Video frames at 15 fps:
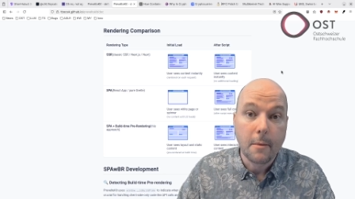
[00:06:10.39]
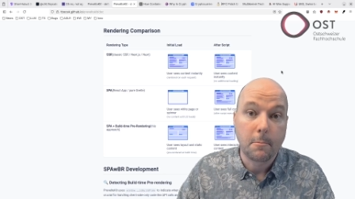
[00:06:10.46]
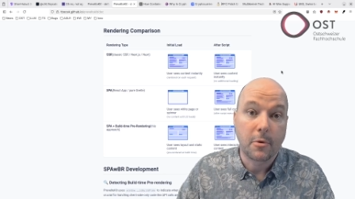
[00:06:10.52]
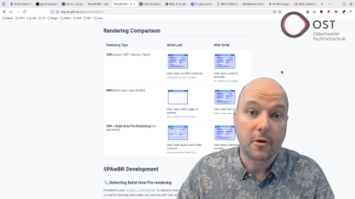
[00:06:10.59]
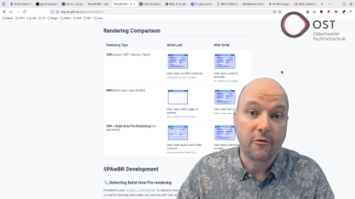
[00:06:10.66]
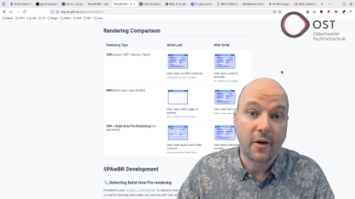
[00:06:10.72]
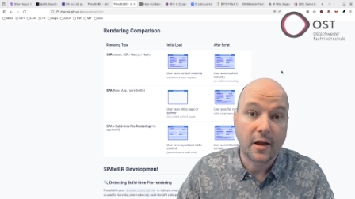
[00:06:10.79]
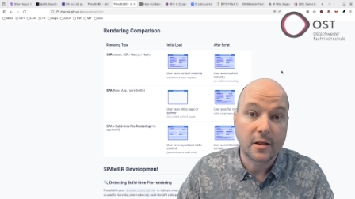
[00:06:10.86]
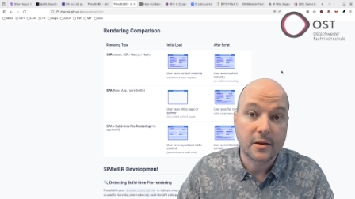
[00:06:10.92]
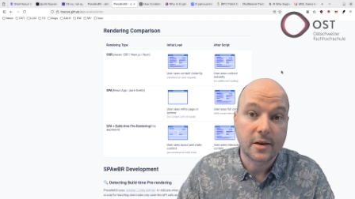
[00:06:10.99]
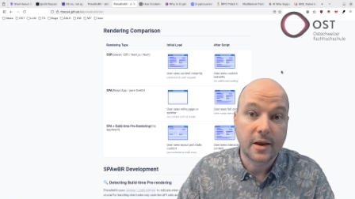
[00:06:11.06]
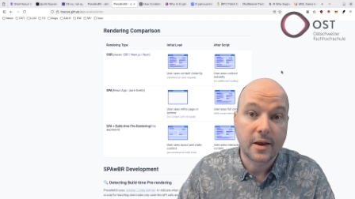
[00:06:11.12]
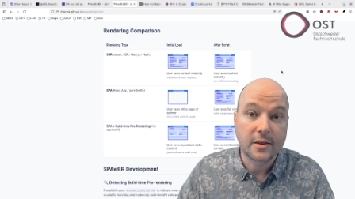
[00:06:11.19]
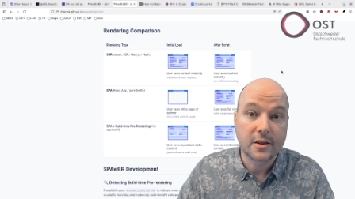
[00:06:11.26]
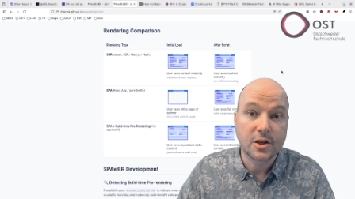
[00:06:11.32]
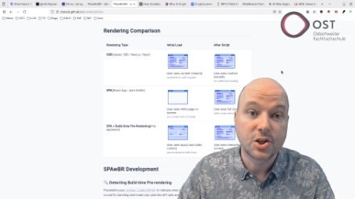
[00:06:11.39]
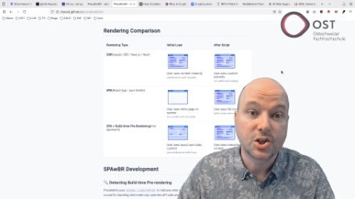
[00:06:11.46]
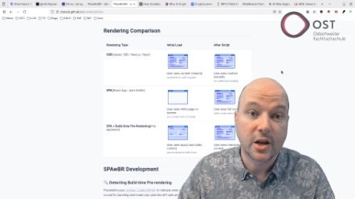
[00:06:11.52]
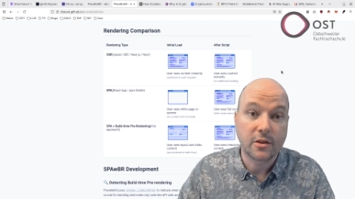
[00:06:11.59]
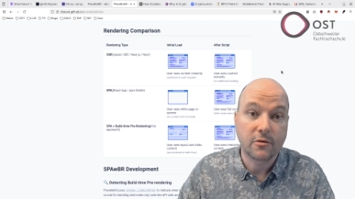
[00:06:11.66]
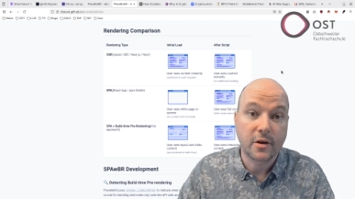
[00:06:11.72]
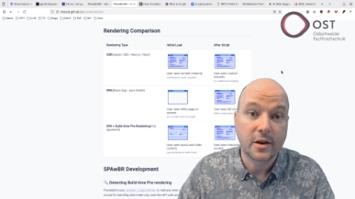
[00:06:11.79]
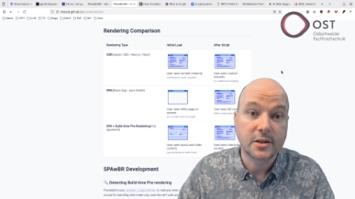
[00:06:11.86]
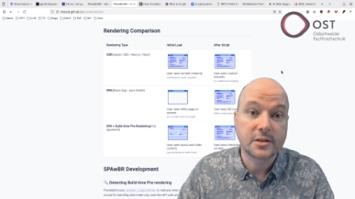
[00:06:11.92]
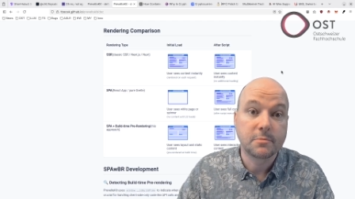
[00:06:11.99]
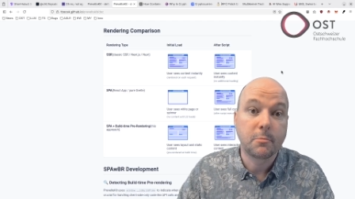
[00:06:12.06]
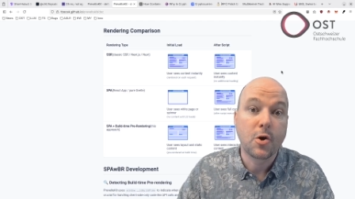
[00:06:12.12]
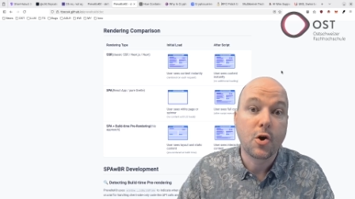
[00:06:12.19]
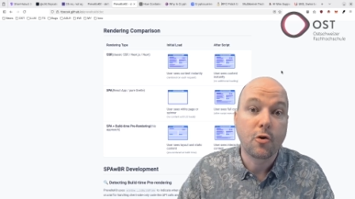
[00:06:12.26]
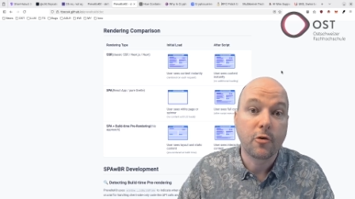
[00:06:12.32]
PrevelteKit generates
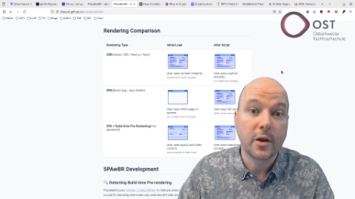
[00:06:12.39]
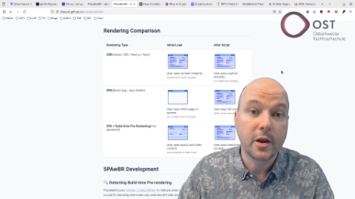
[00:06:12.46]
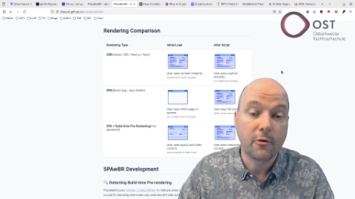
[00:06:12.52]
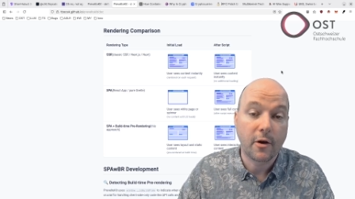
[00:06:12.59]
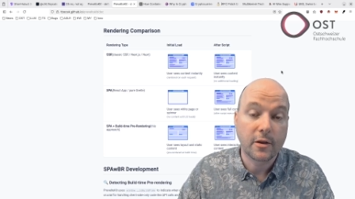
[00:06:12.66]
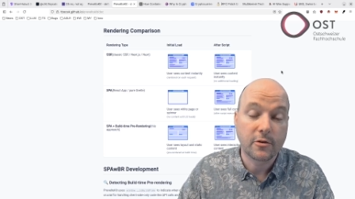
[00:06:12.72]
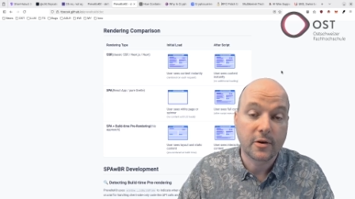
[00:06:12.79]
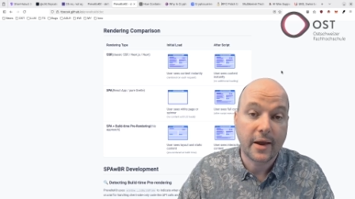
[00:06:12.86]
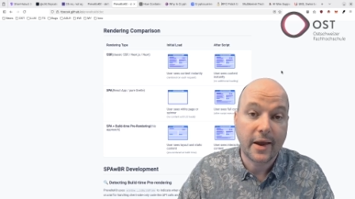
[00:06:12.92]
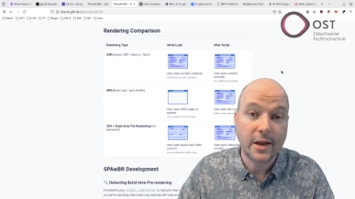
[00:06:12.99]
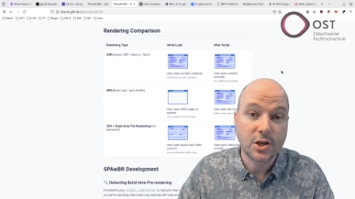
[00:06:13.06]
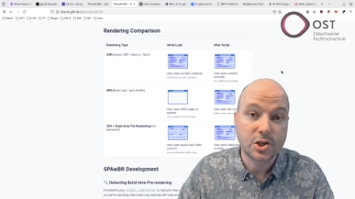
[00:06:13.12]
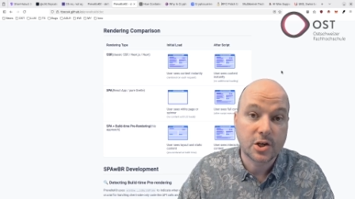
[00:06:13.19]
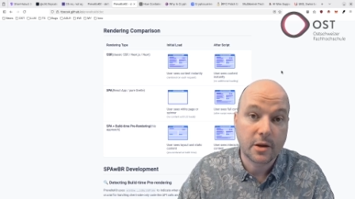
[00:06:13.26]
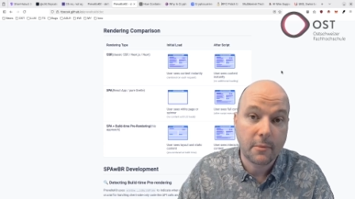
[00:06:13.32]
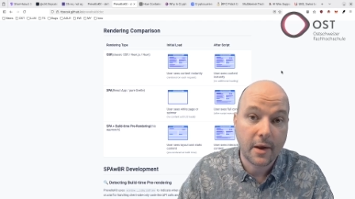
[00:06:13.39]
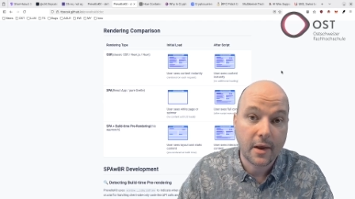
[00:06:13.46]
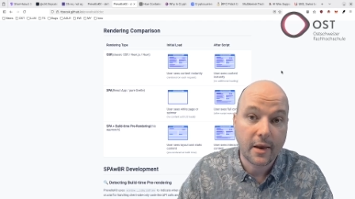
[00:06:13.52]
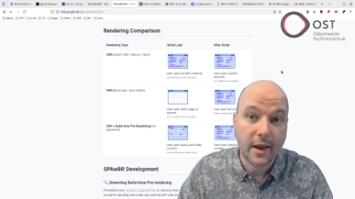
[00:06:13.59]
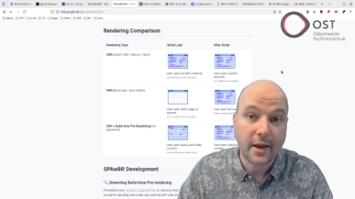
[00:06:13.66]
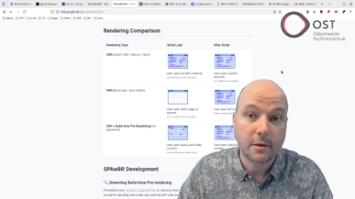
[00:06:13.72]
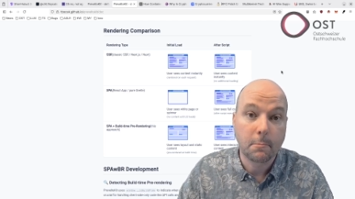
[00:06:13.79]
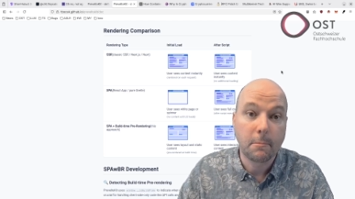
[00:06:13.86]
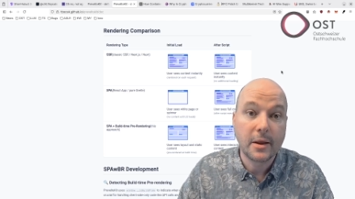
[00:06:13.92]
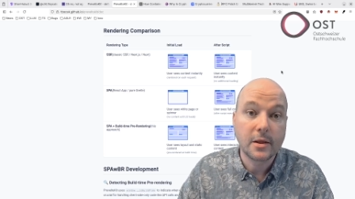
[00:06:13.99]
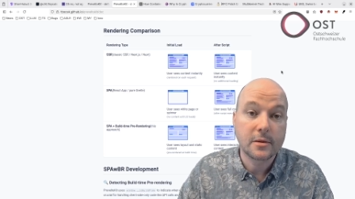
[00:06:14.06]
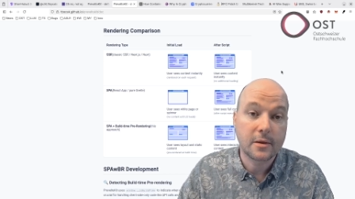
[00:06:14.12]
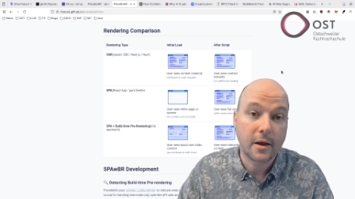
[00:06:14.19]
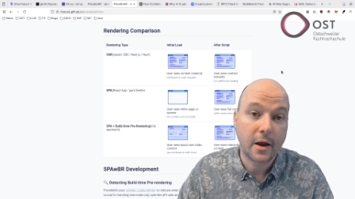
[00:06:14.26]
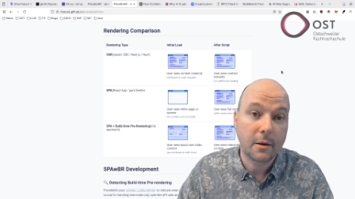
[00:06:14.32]
pre-rendered HTML at
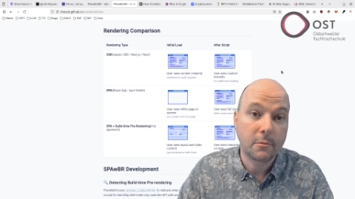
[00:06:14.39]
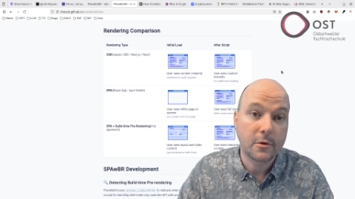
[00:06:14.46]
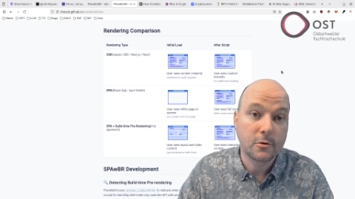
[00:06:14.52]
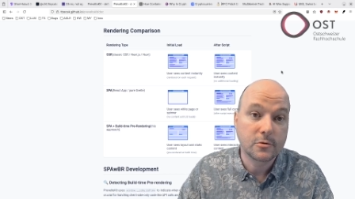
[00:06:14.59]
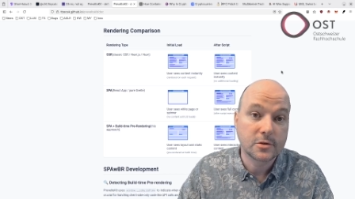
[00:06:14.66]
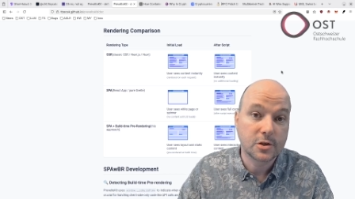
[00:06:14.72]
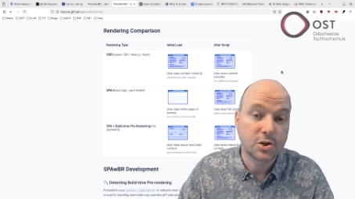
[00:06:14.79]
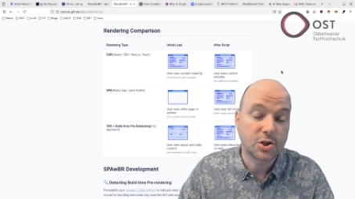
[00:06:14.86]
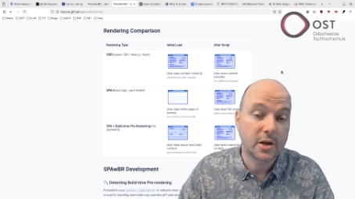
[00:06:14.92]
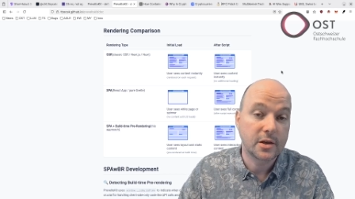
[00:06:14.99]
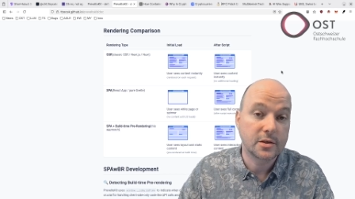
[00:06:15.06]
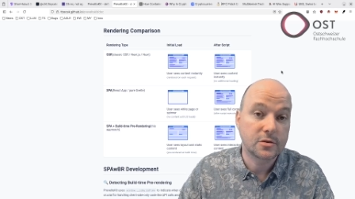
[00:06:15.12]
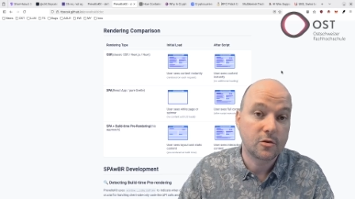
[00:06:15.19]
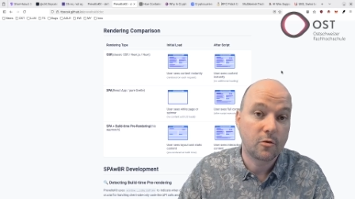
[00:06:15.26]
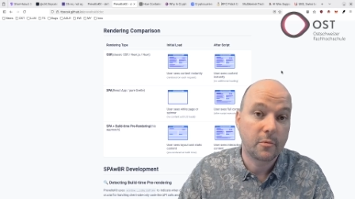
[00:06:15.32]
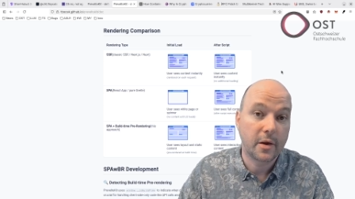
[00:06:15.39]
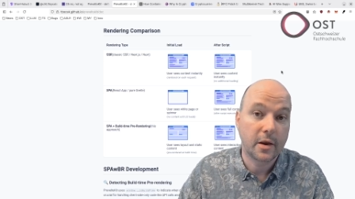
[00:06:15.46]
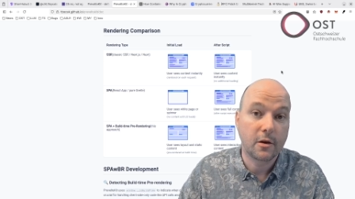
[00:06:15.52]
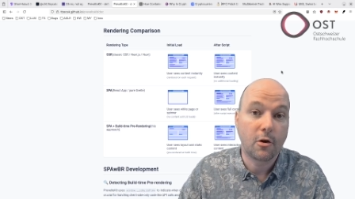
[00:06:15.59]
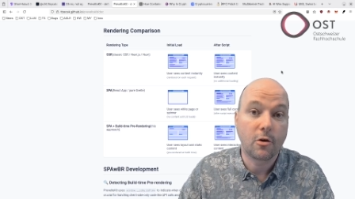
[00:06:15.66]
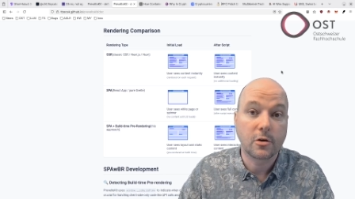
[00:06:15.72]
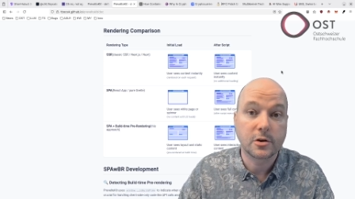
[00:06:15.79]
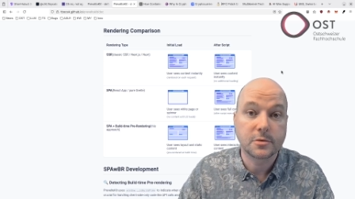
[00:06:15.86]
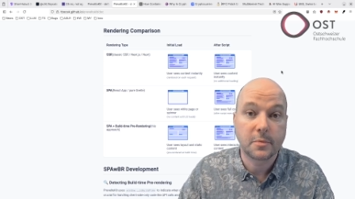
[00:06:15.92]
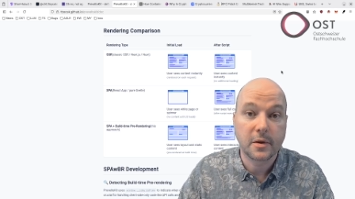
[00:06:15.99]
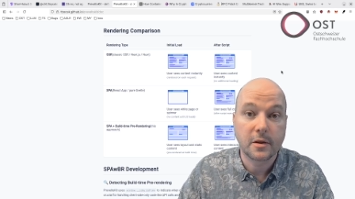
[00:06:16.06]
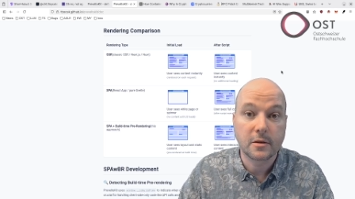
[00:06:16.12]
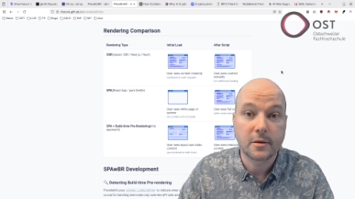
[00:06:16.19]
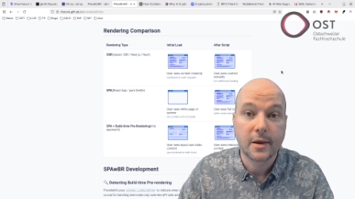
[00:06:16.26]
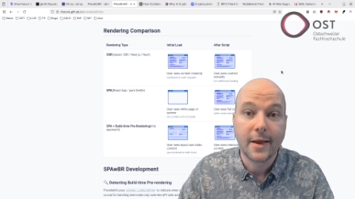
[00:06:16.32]
build time using JSTOM and RSBuild,